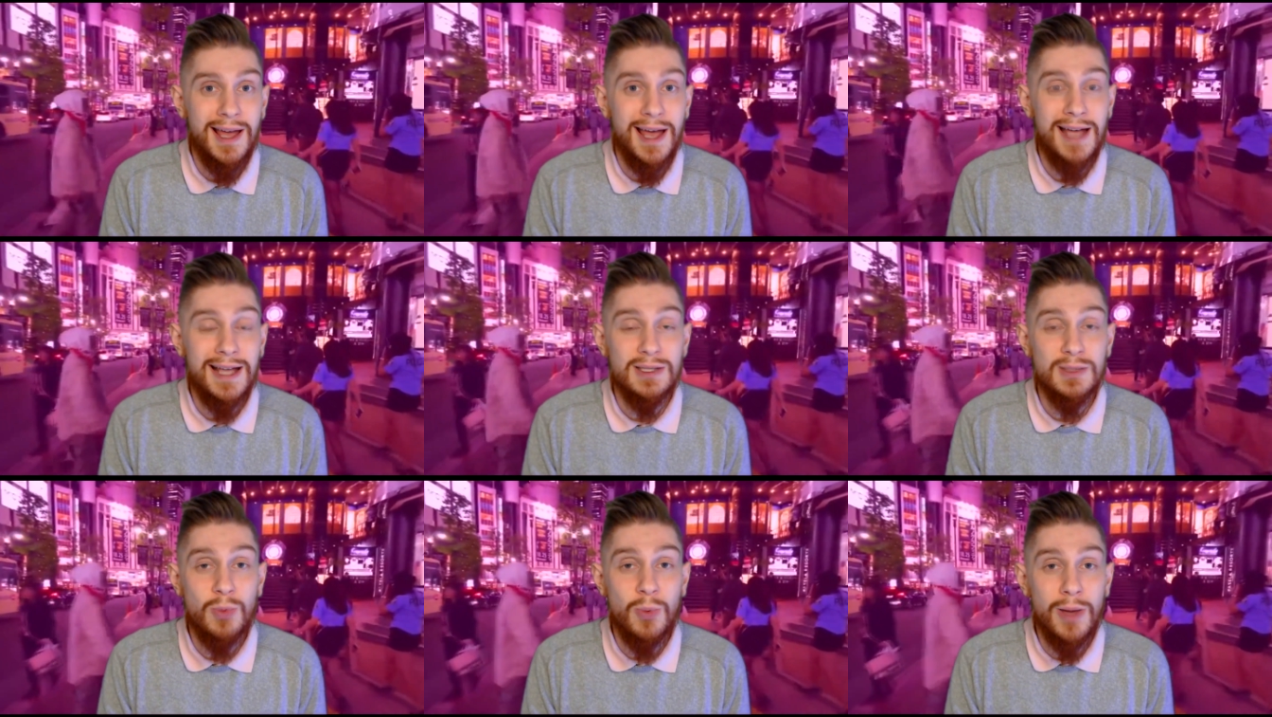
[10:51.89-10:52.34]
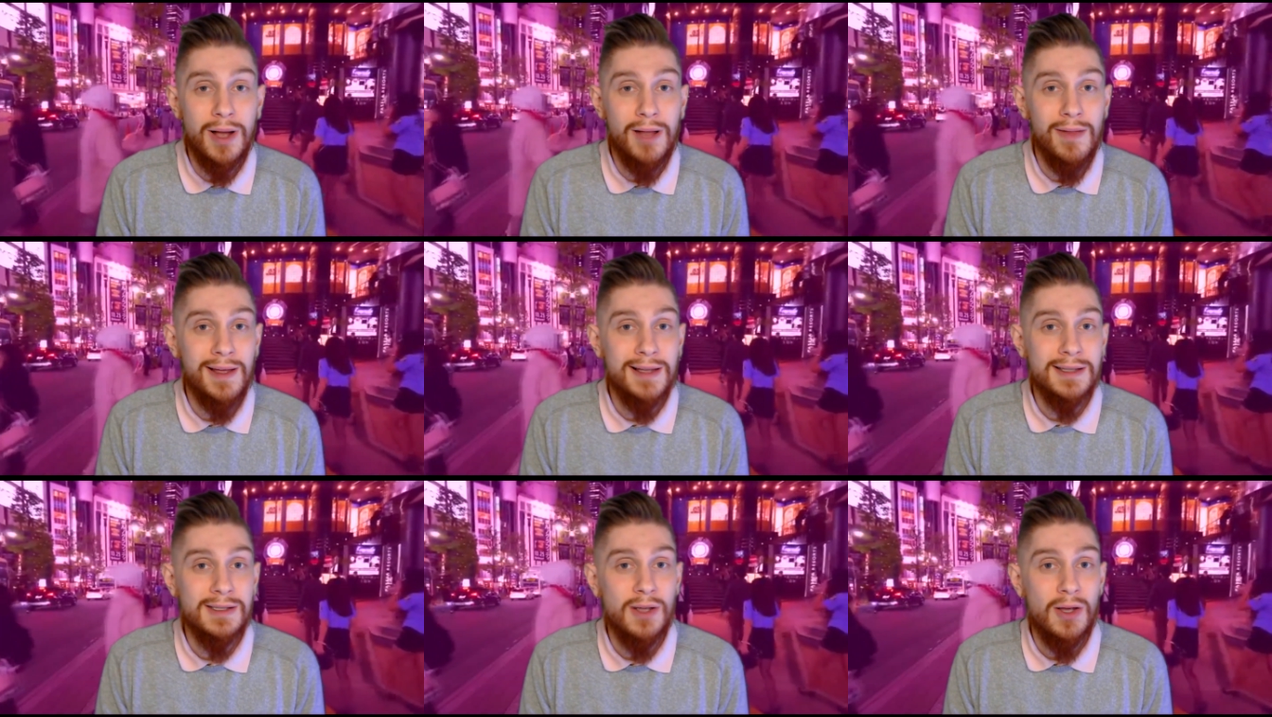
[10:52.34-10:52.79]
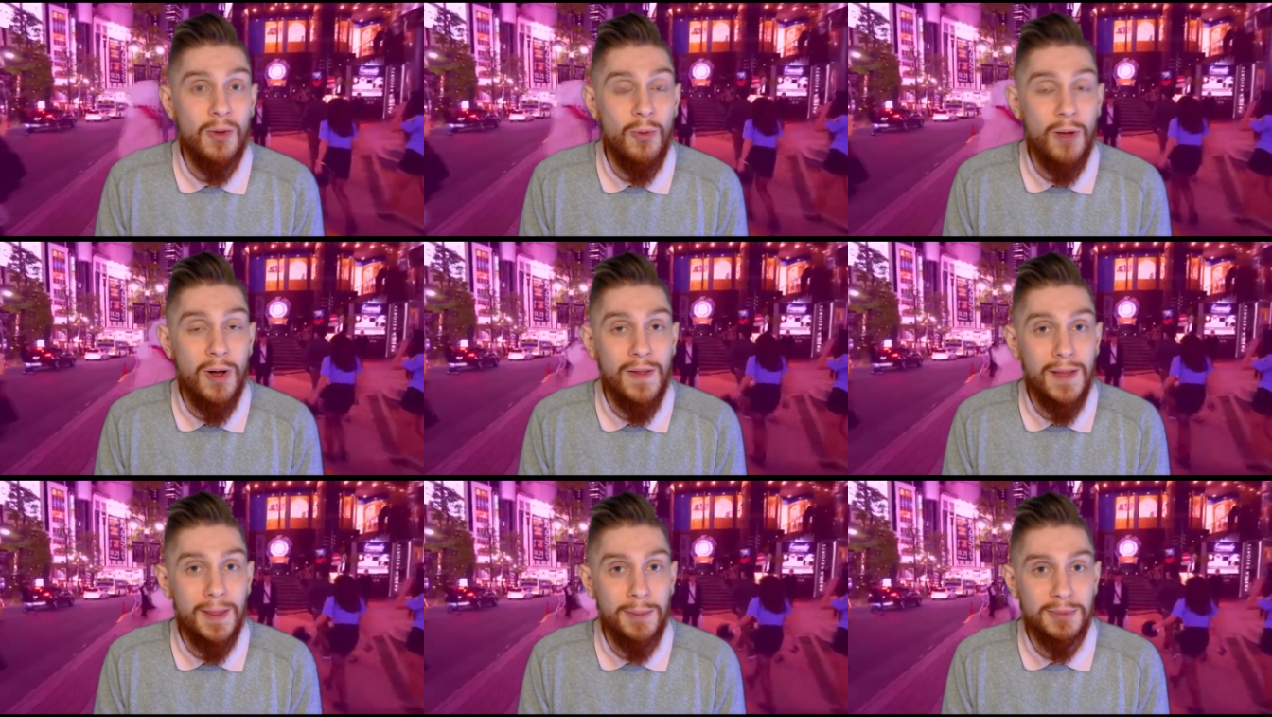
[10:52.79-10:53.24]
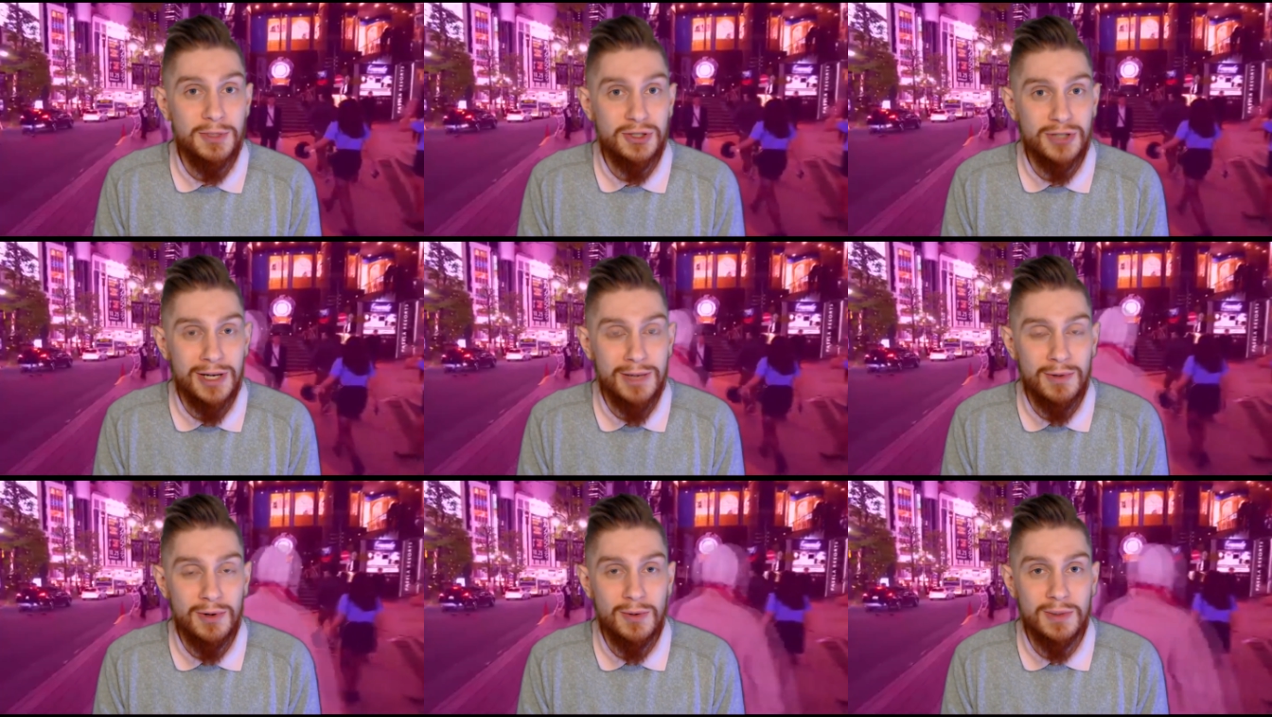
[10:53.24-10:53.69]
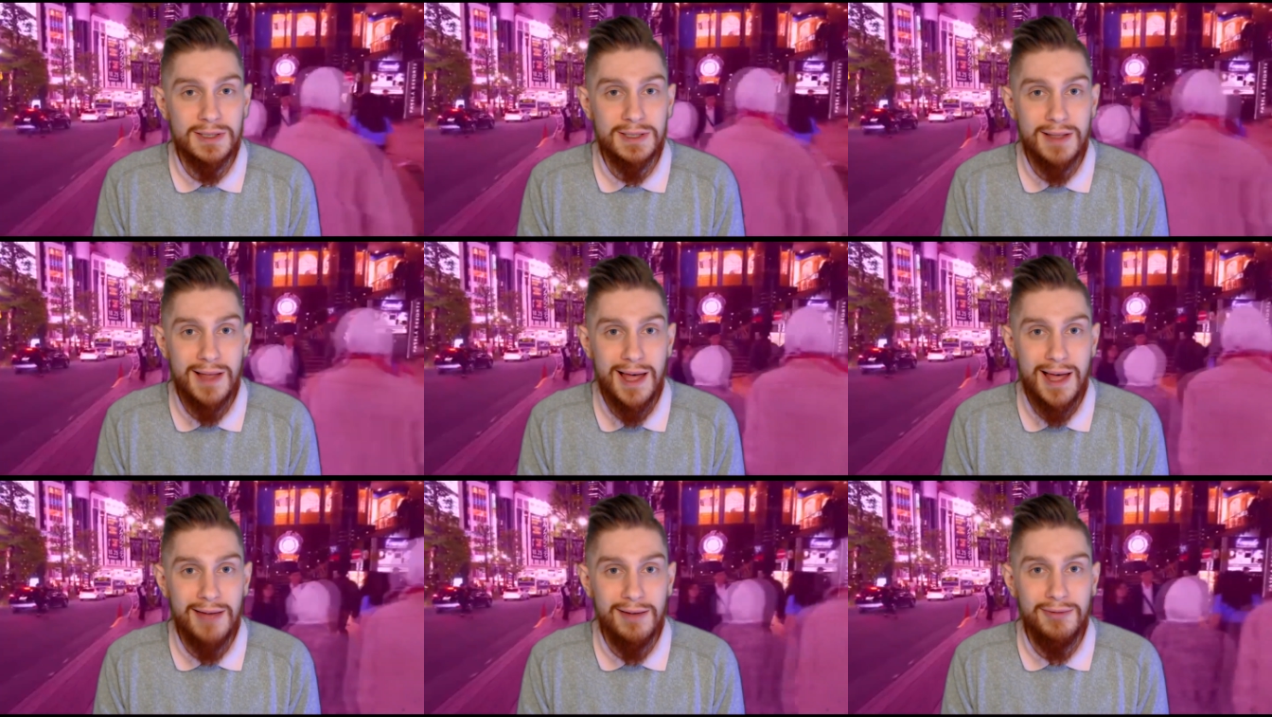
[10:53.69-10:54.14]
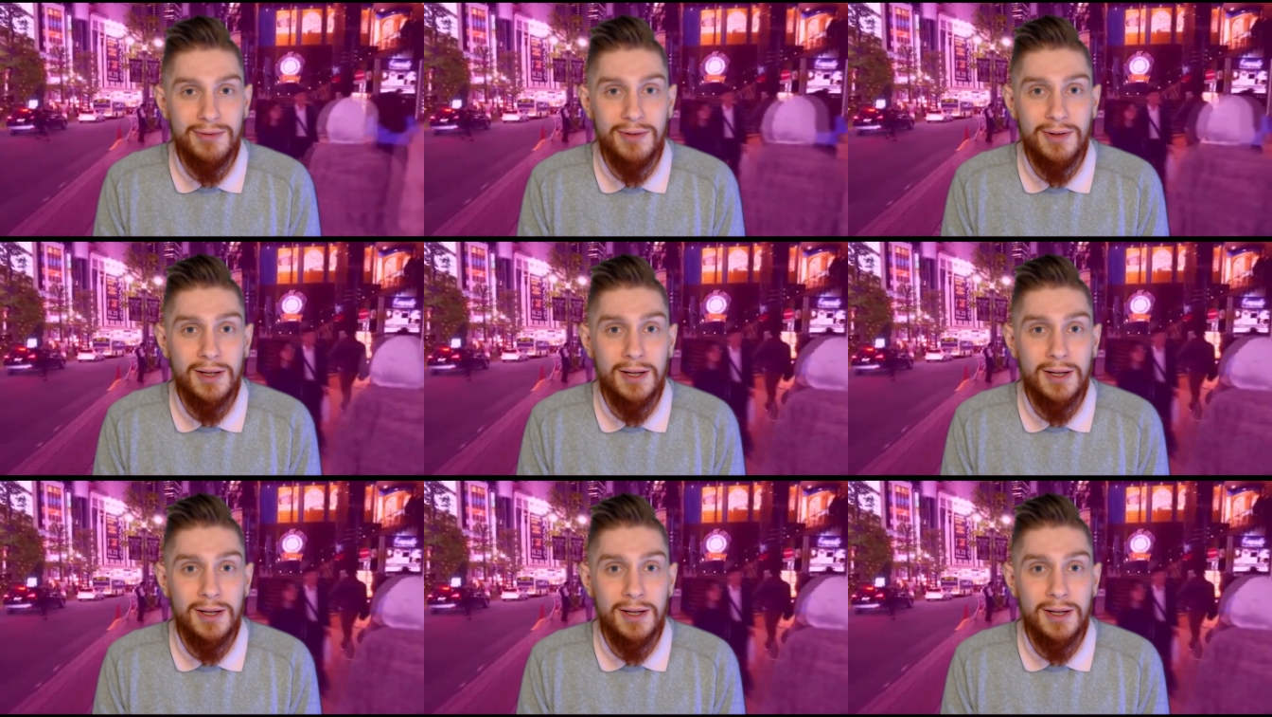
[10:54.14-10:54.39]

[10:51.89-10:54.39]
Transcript: as well as while that streamer was live.